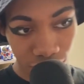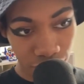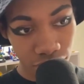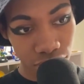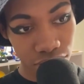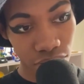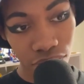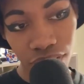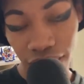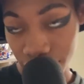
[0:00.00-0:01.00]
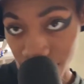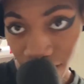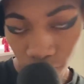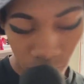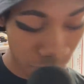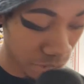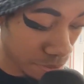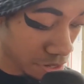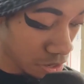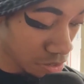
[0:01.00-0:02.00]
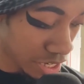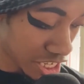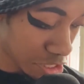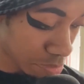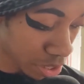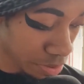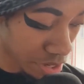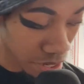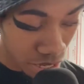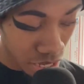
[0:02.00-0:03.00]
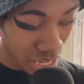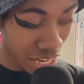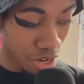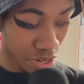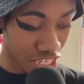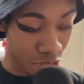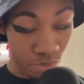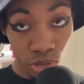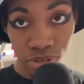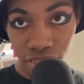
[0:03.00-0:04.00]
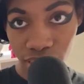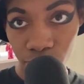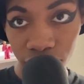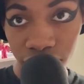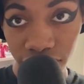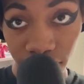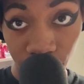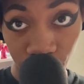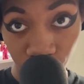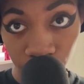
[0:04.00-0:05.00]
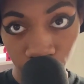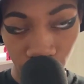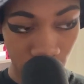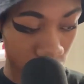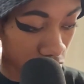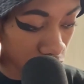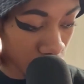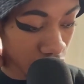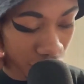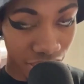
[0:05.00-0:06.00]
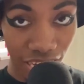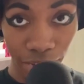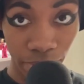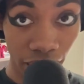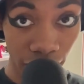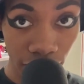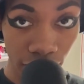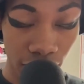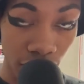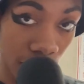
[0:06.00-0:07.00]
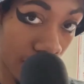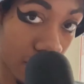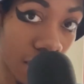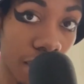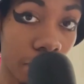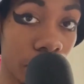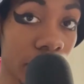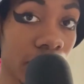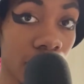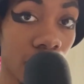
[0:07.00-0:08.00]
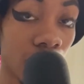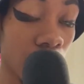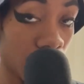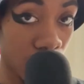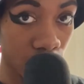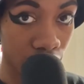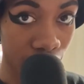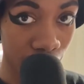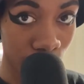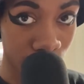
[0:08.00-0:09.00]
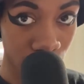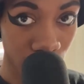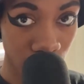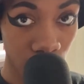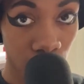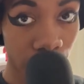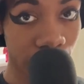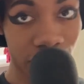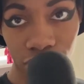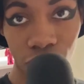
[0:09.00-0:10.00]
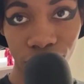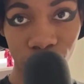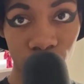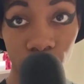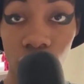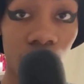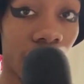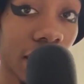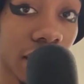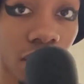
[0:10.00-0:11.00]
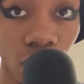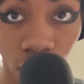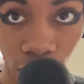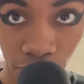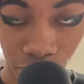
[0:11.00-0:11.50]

This is their next album. This was called Exploded. Now, Exploded, they released in three parts. There is a type A, a type B, and a type C. And you already know I got all of them.